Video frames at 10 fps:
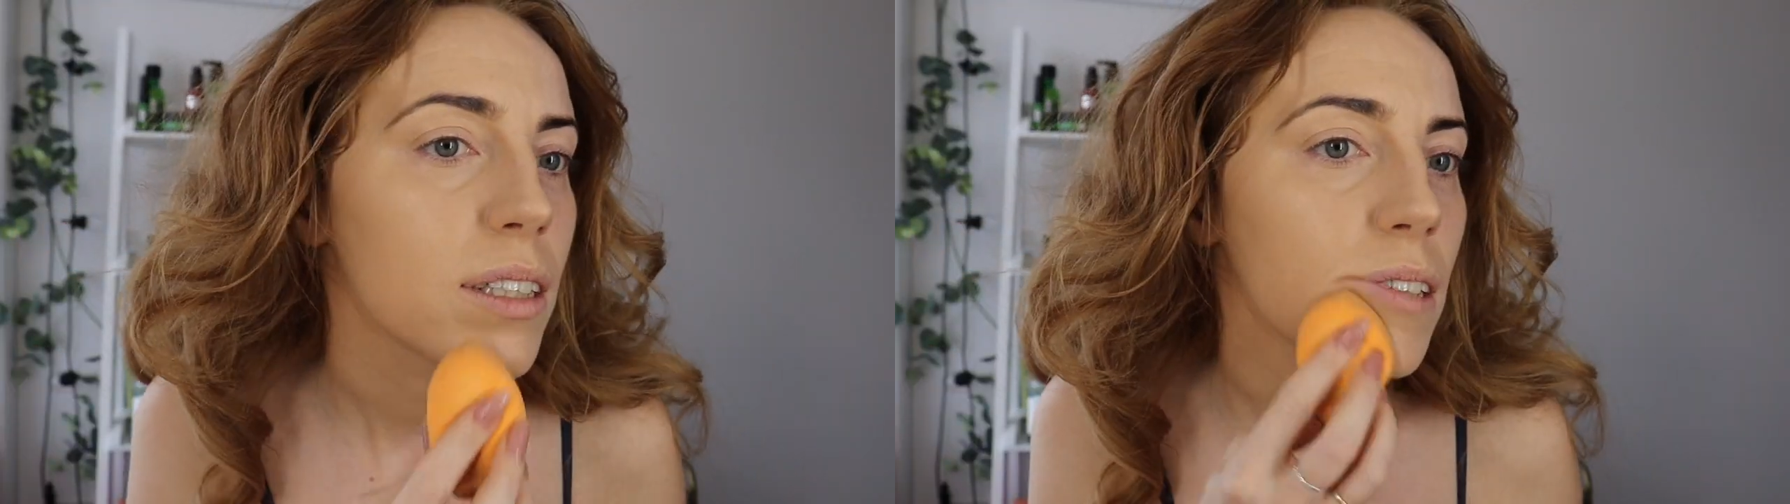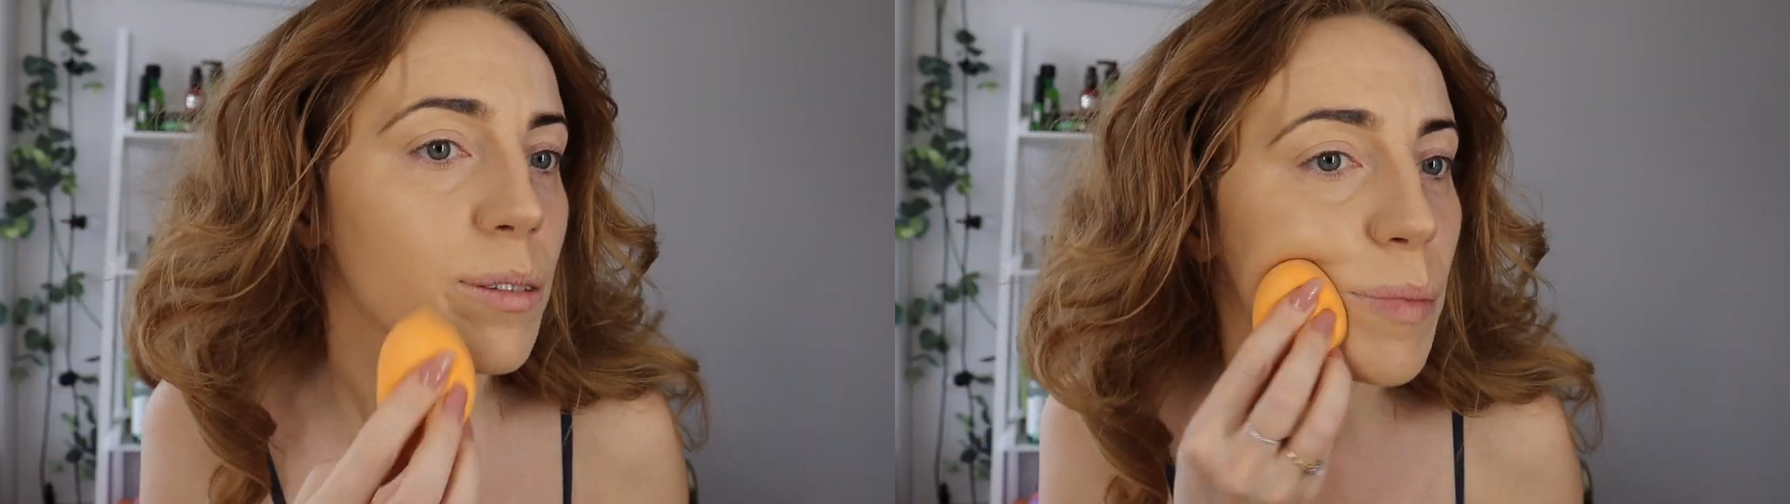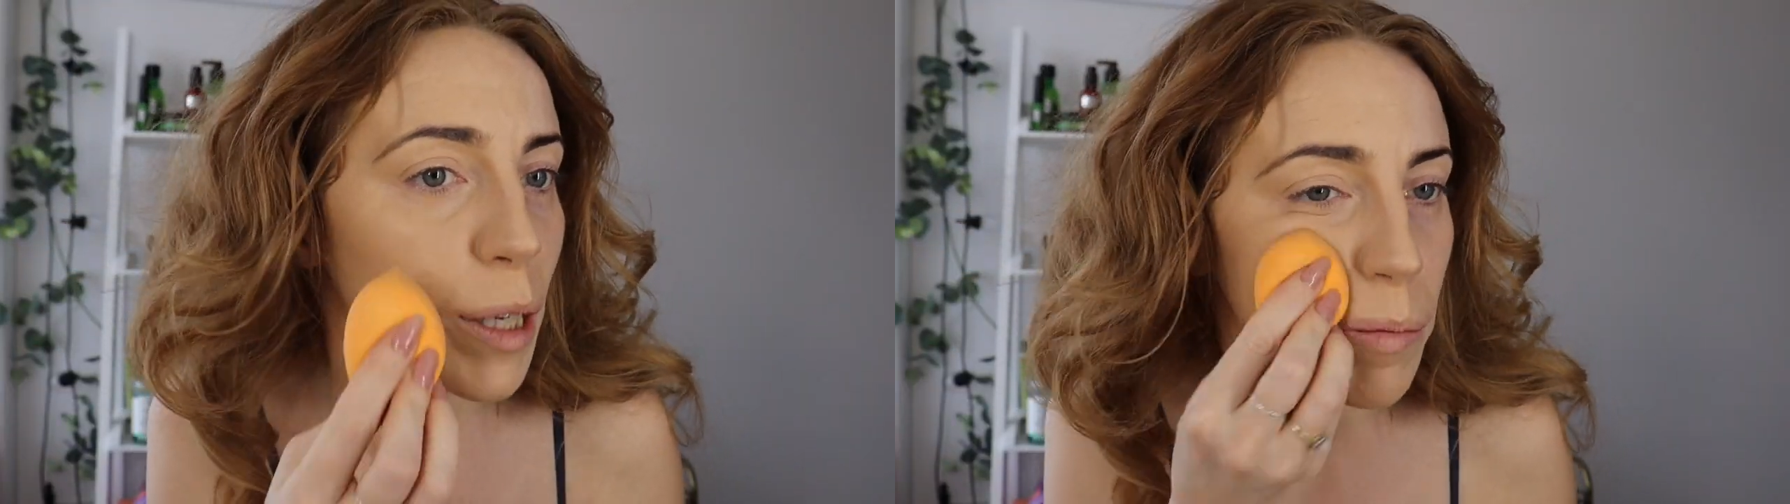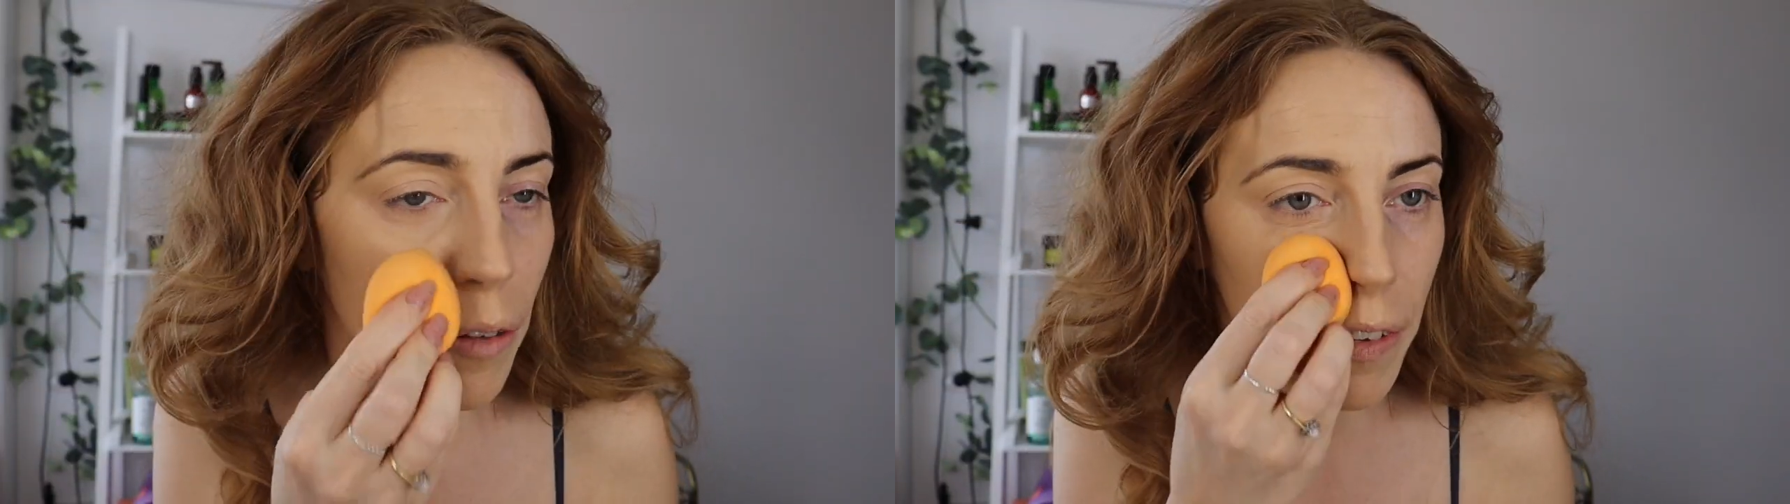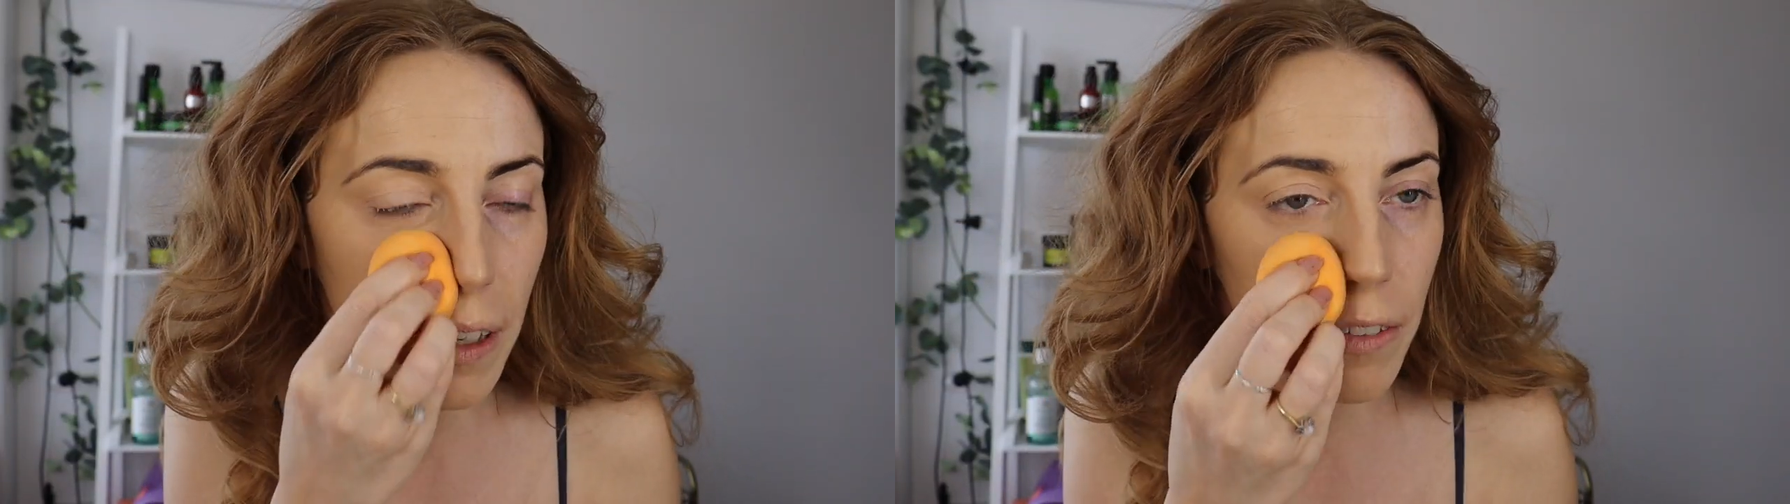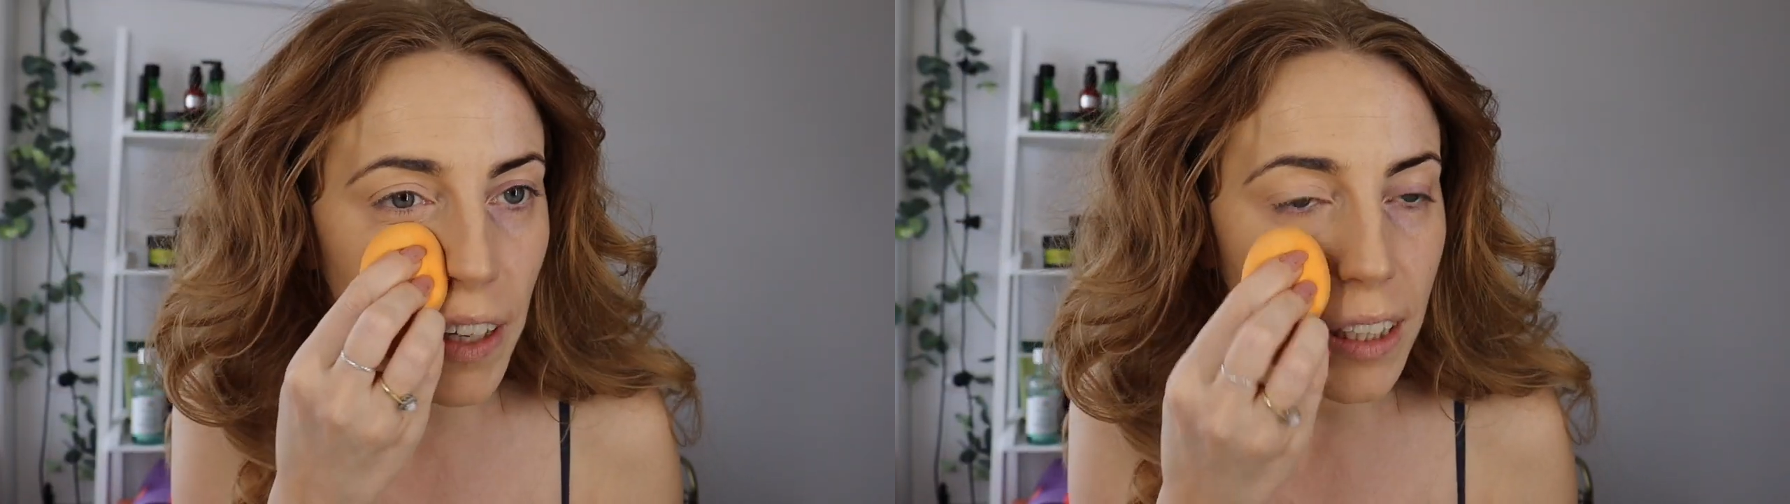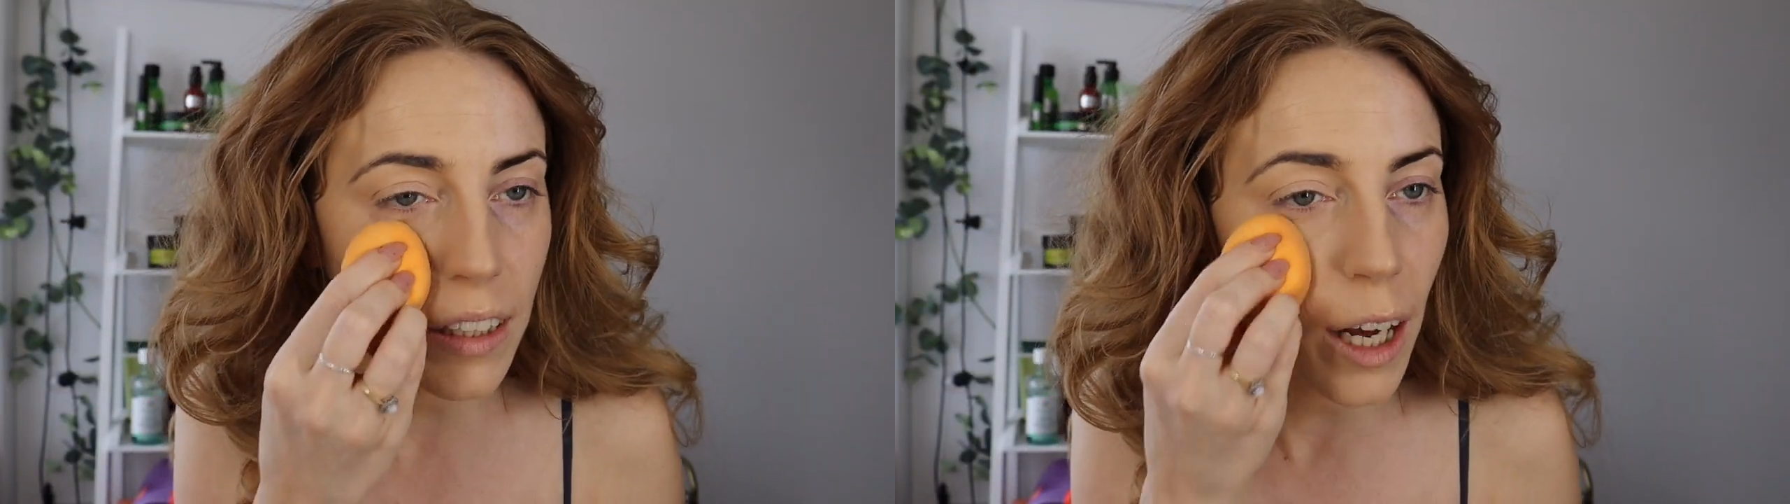Doesn't match my face